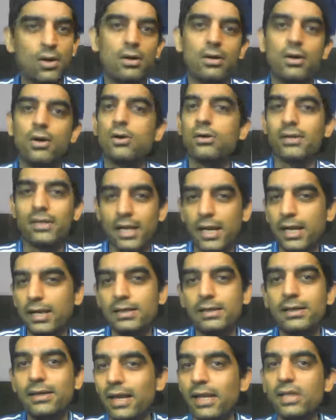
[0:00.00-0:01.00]
or
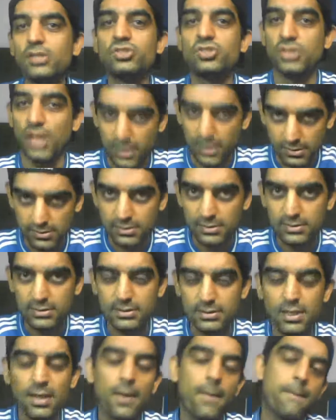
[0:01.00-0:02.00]
create great chances,